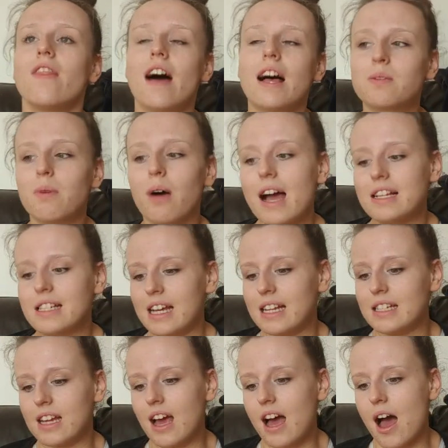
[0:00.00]
that's what I
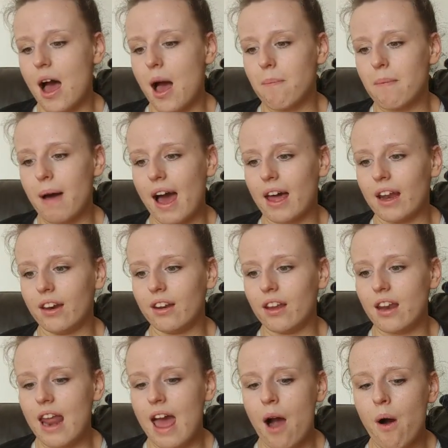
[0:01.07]
did, and
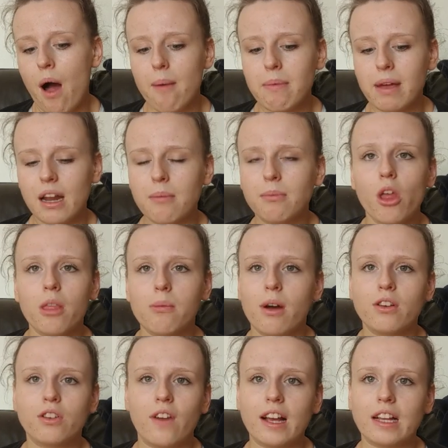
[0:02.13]
now, I mean, I'm not the
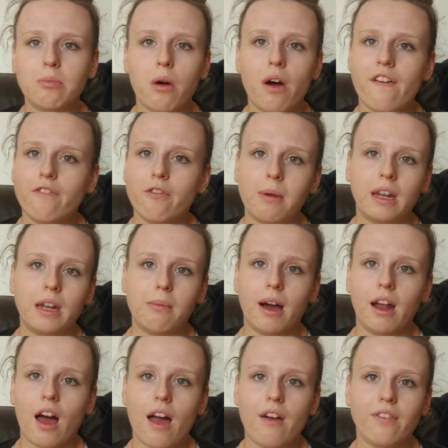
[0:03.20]
most flexible I've ever been in
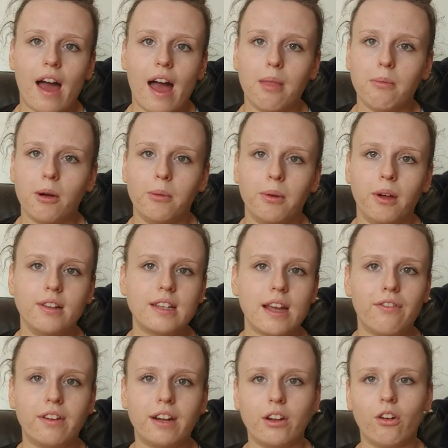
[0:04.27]
my life at the moment,
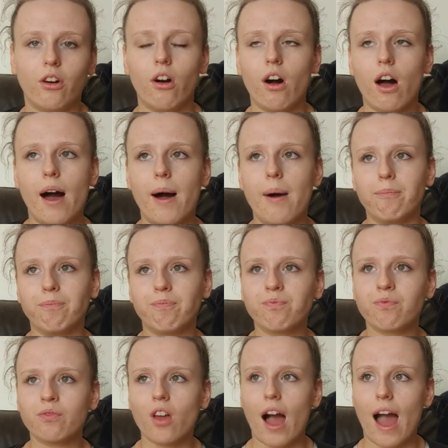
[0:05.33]
definitely not.
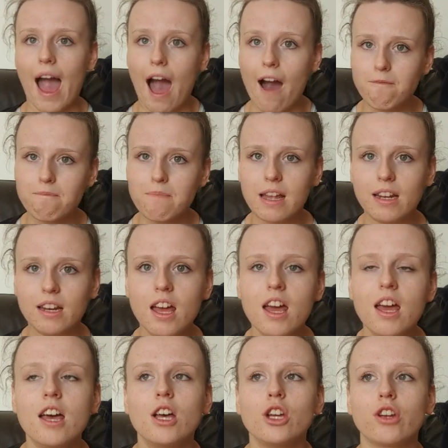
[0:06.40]
I have been
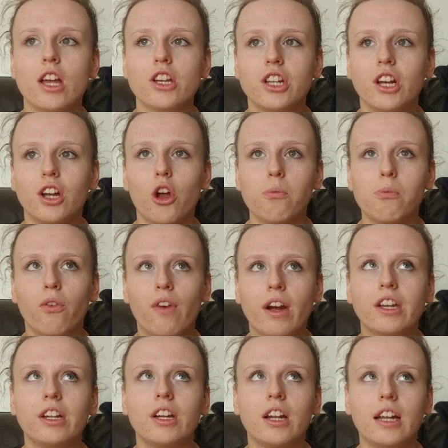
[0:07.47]
stretching a lot more
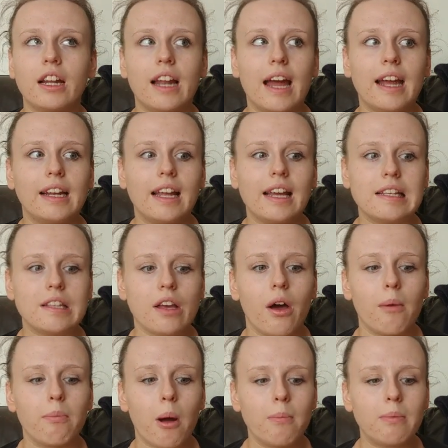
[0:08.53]
regularly lately, so
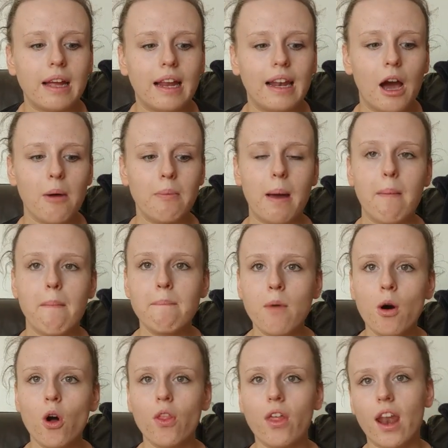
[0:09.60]
I'm probably a little bit
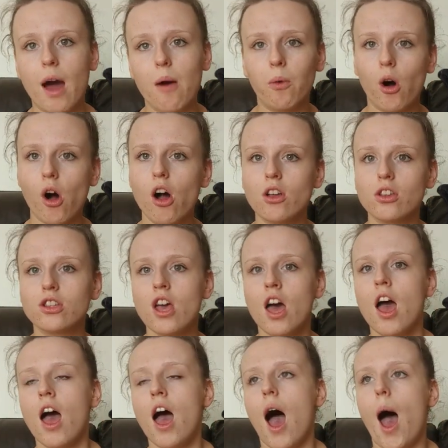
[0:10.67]
more than I was,
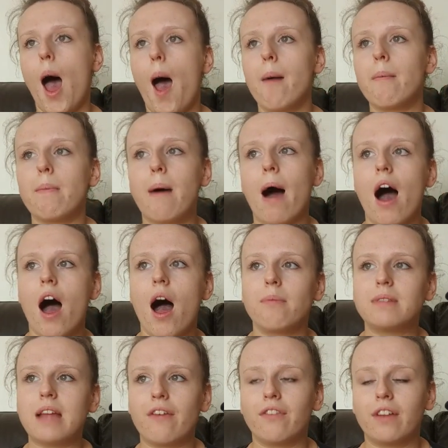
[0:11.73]
but
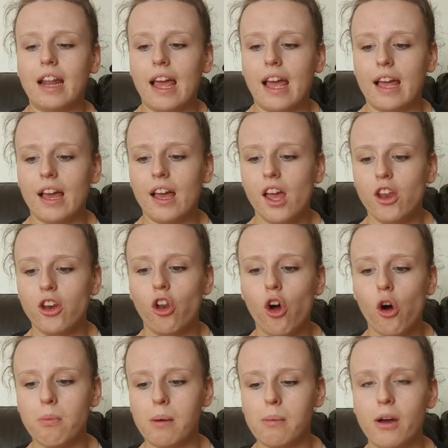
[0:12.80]
I'm definitely
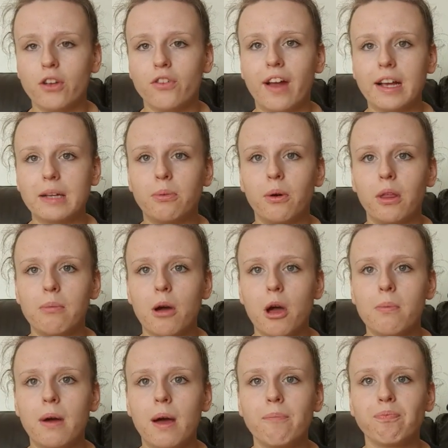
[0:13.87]
not my most flexible at the
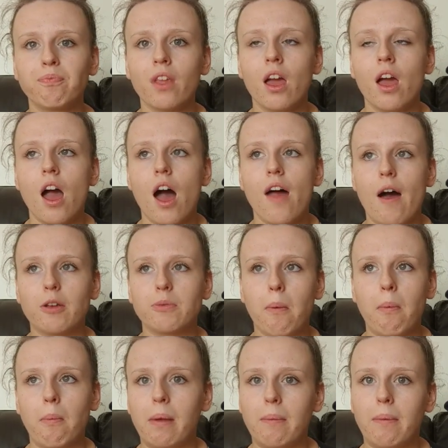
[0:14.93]
moment. That was
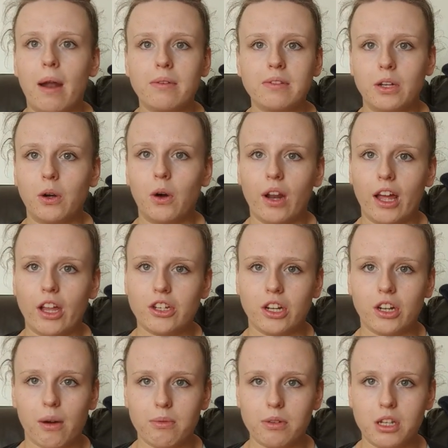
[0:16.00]
probably when I was in college
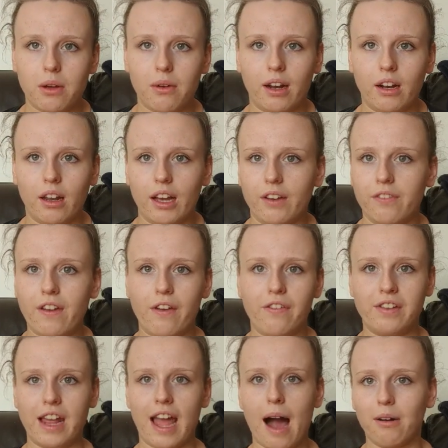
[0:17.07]
and I was doing like
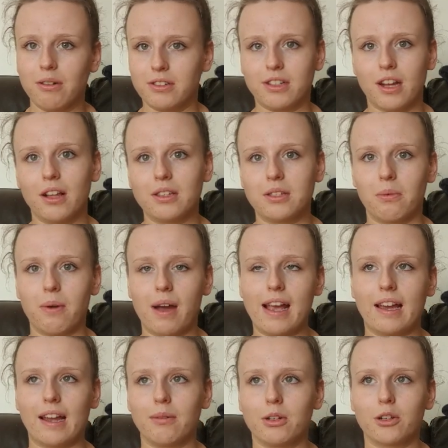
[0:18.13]
50 hours of dance a
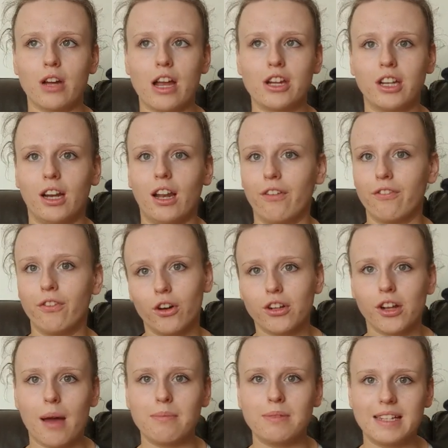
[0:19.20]
week and I was stretching like 4
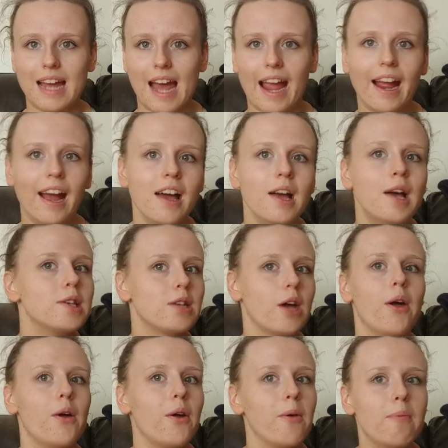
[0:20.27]
times a day,
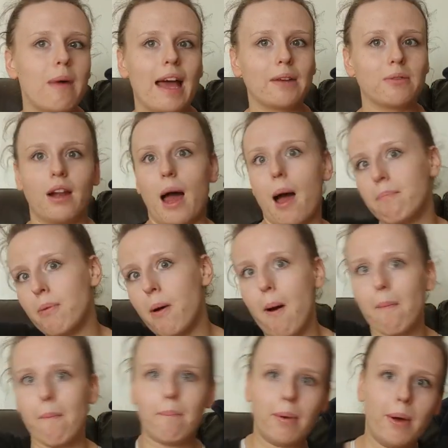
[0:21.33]
so my legs were like
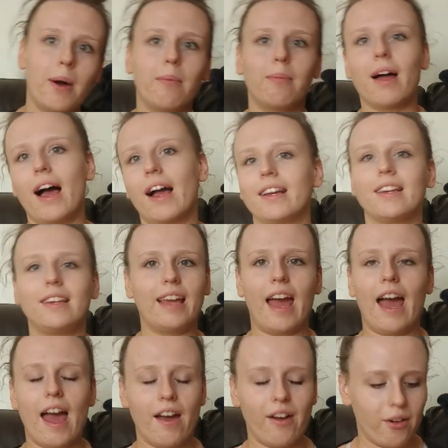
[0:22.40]
boom, boom, like
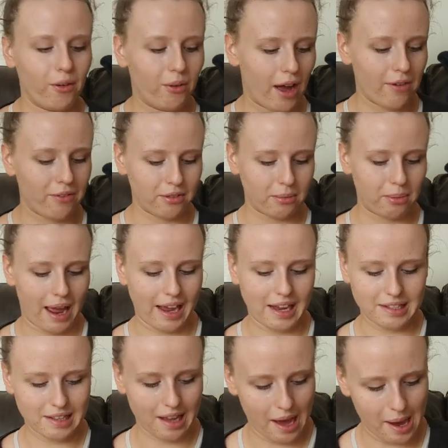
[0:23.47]
yeah, all over the
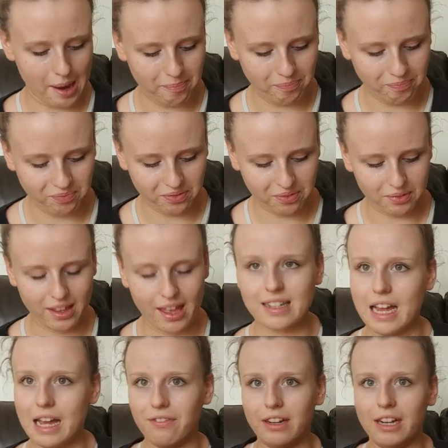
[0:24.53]
place. They're
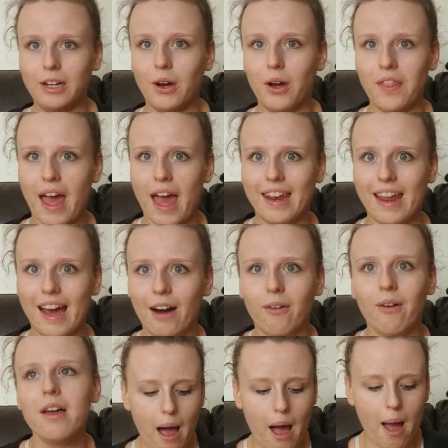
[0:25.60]
definitely not there
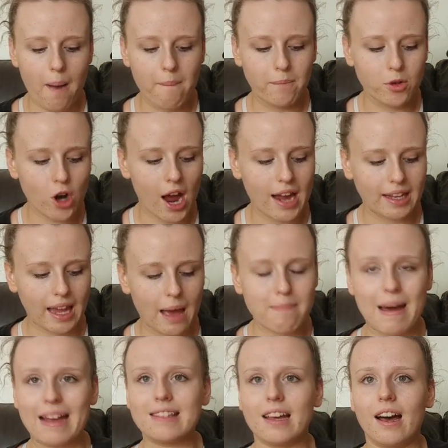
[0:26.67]
now, but I'm trying to get
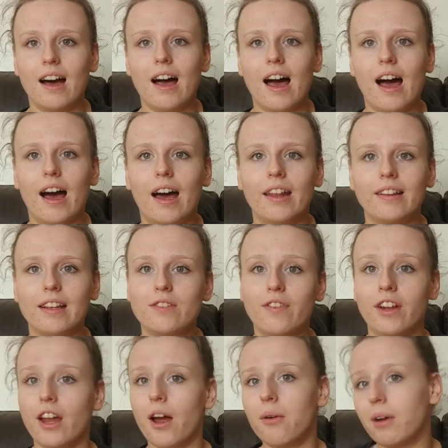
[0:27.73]
better, and this
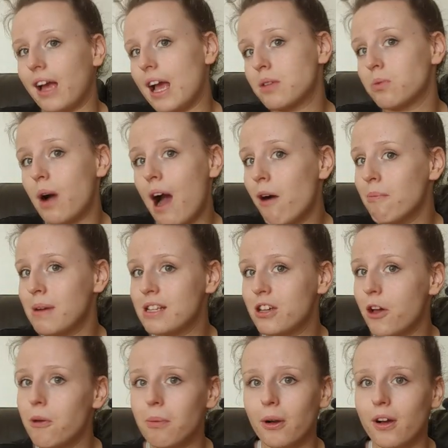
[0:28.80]
video I guess will help me
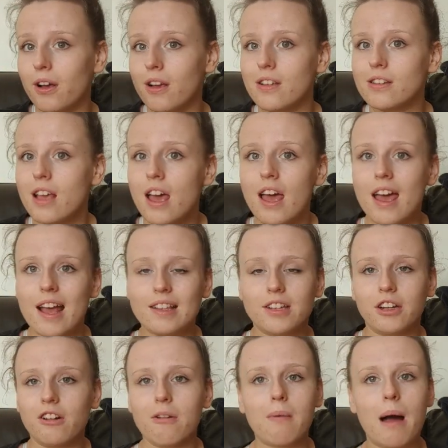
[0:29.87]
too, because it's
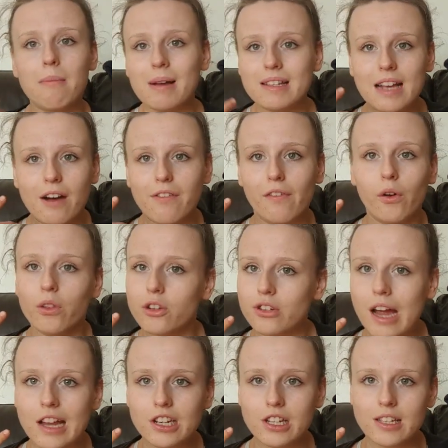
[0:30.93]
going to remind myself of all the
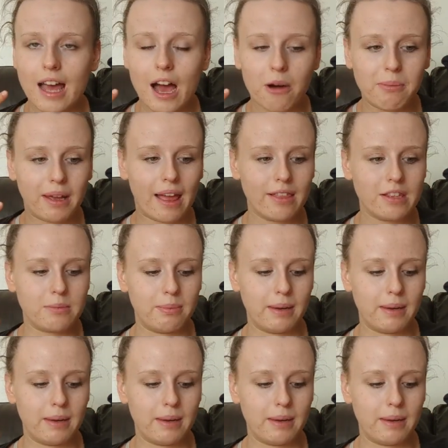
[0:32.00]
stretches that help me get